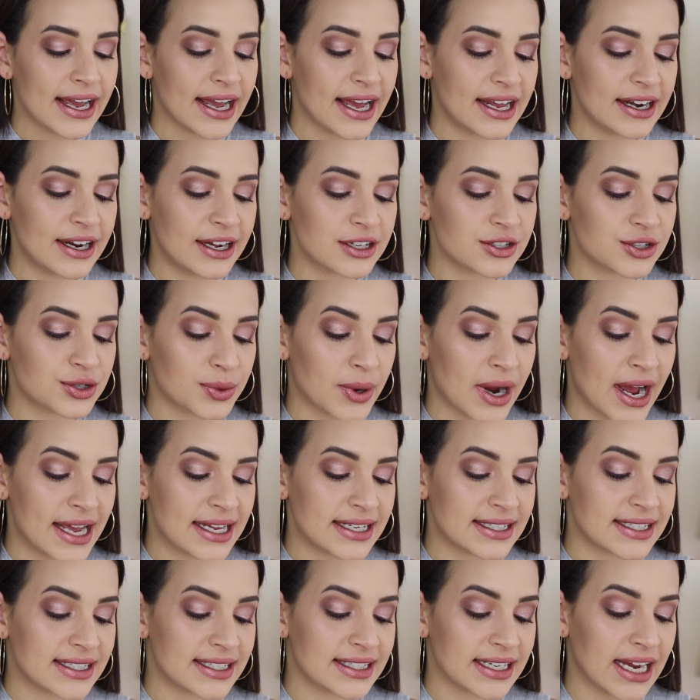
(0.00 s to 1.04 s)
and
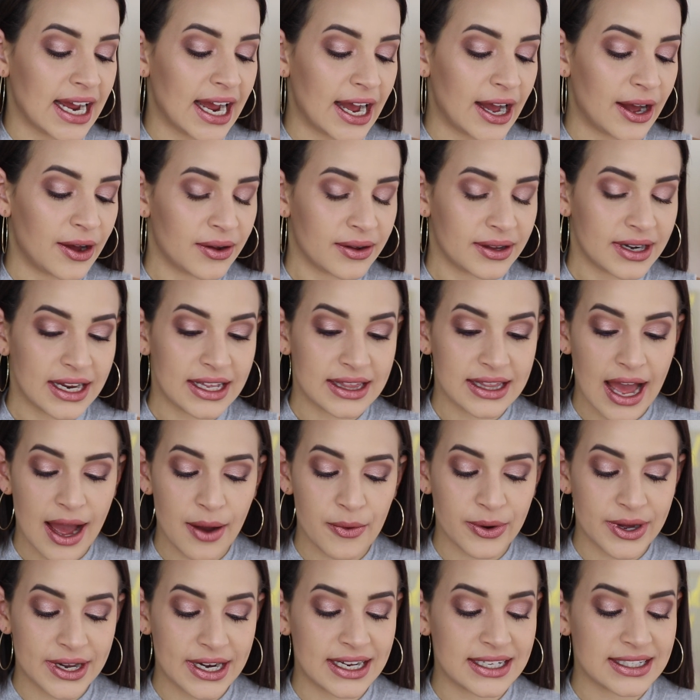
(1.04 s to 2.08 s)
dries down, and
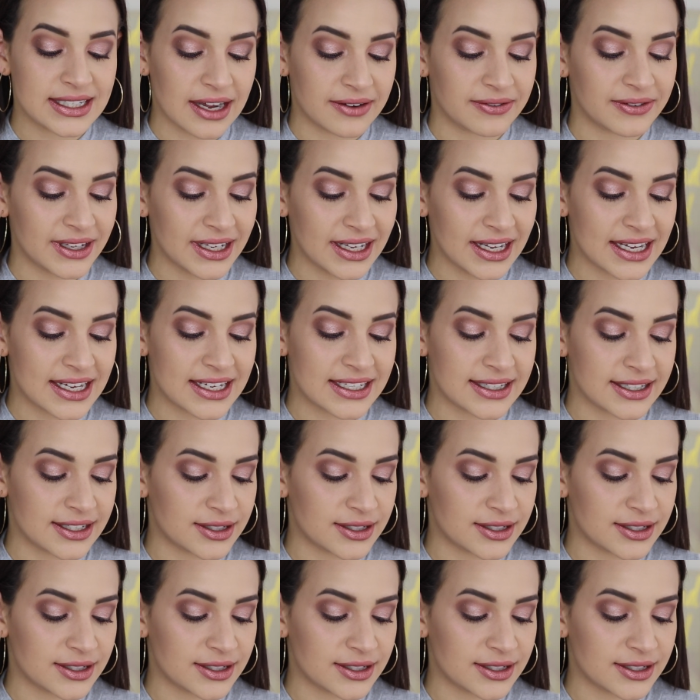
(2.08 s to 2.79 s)
that one it definitely is.